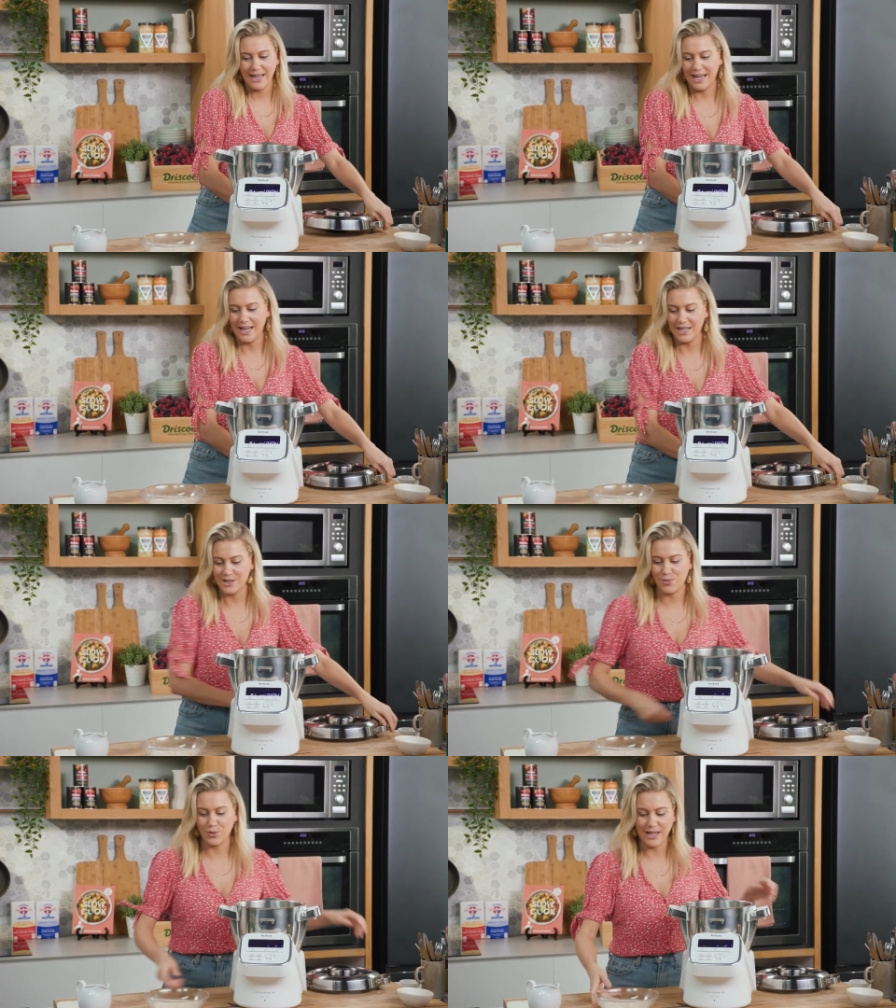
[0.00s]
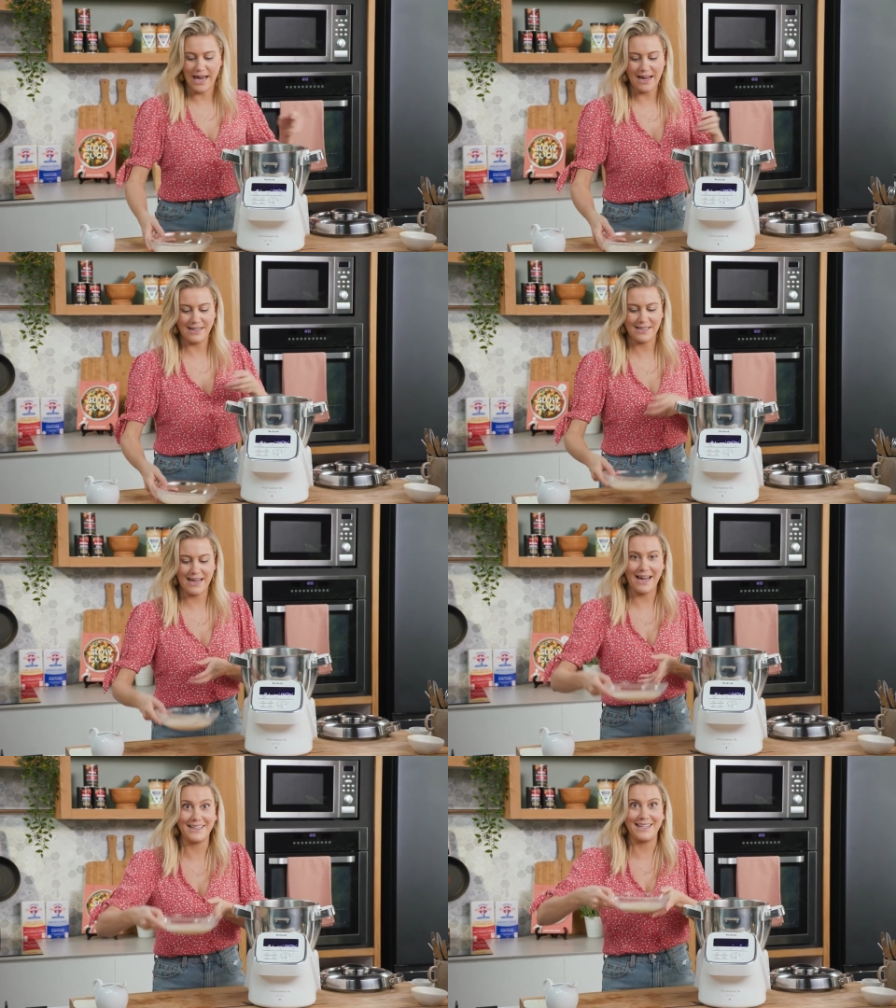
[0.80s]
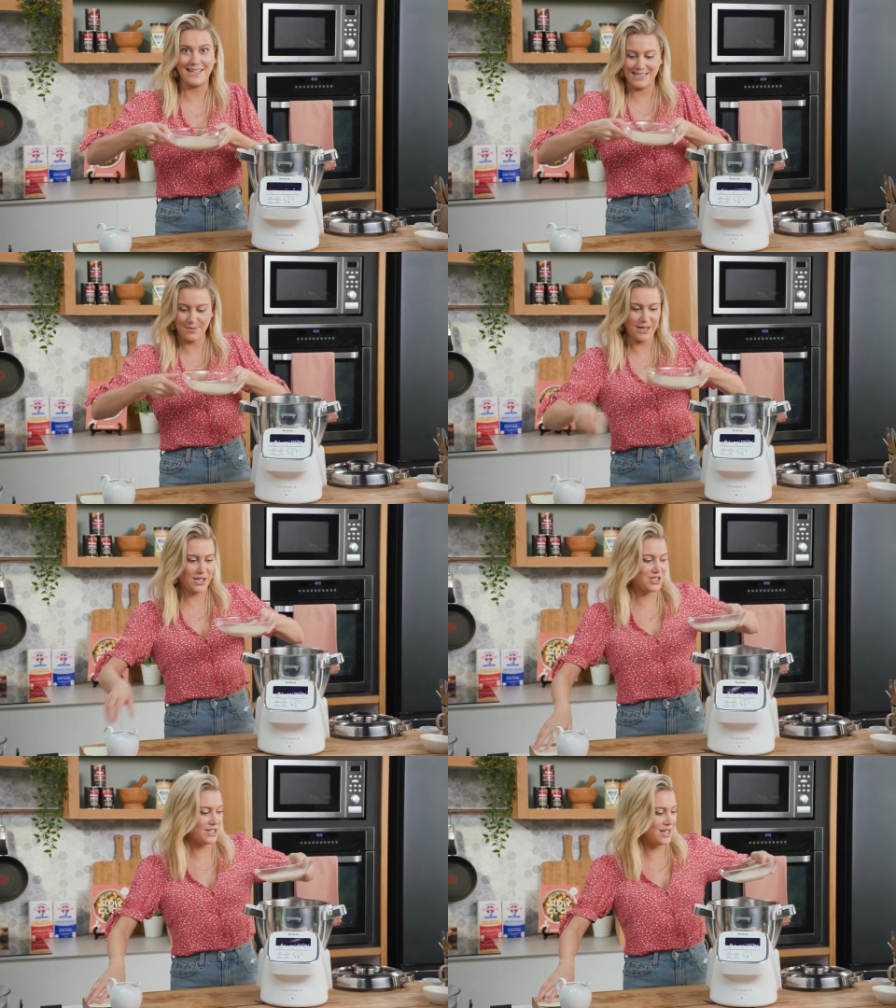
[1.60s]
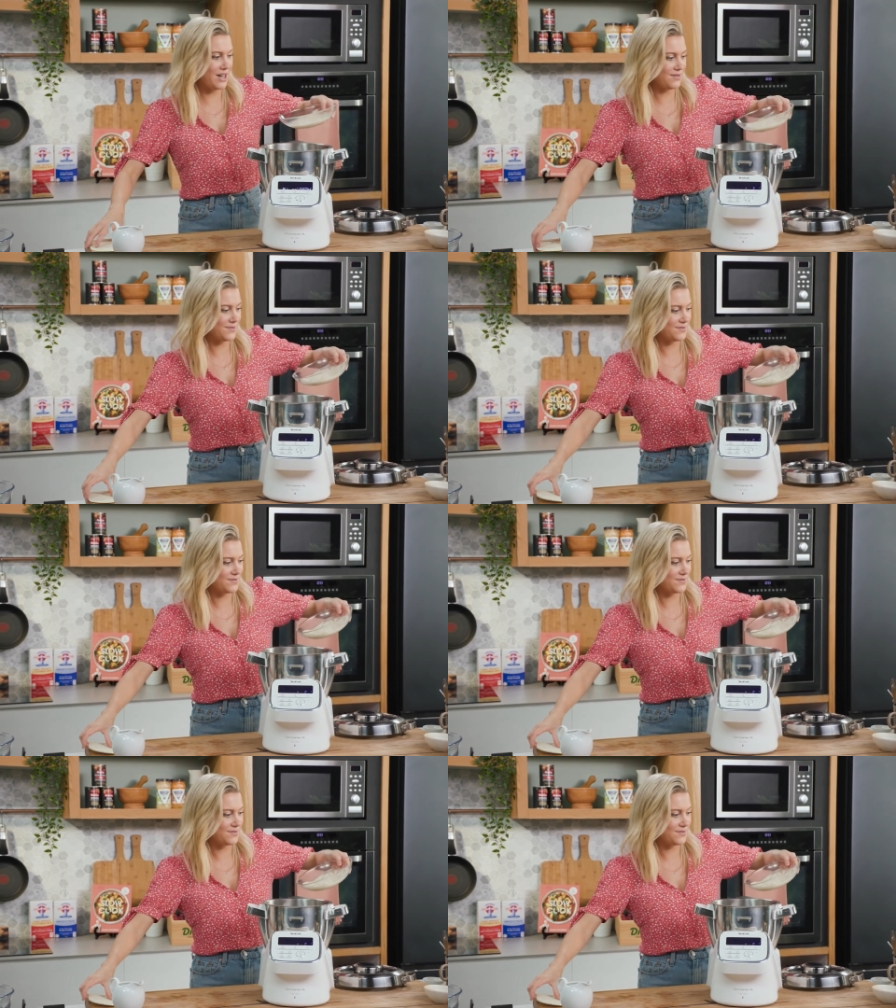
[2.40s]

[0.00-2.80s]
and we'll add our yeast mixture now